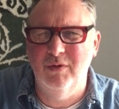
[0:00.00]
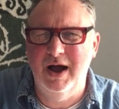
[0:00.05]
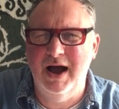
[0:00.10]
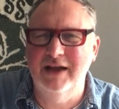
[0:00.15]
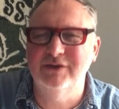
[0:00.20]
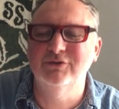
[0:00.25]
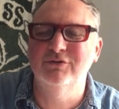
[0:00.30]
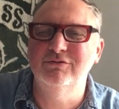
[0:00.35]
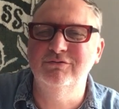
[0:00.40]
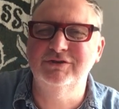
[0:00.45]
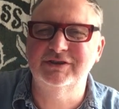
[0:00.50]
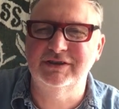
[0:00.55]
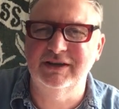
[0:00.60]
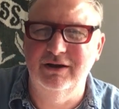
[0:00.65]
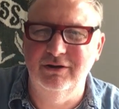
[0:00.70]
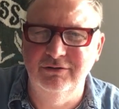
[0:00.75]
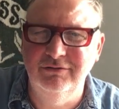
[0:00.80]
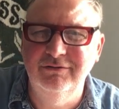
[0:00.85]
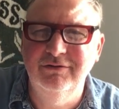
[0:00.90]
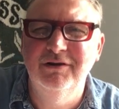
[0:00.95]
and
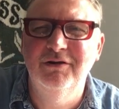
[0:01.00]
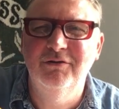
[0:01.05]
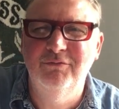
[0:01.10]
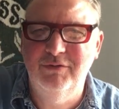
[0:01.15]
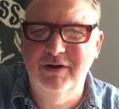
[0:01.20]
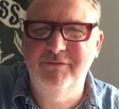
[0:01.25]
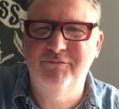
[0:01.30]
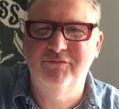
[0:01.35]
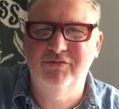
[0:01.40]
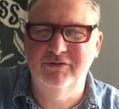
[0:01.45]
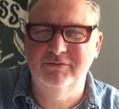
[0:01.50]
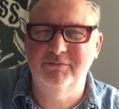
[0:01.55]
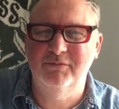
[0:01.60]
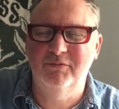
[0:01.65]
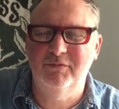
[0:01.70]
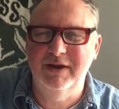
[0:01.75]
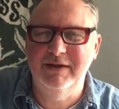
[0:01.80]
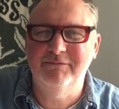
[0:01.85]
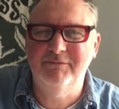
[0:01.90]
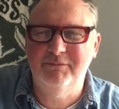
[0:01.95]
also we've
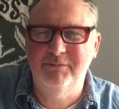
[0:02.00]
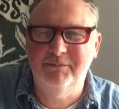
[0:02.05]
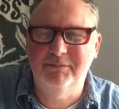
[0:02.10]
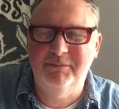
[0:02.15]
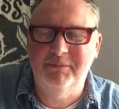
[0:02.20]
we've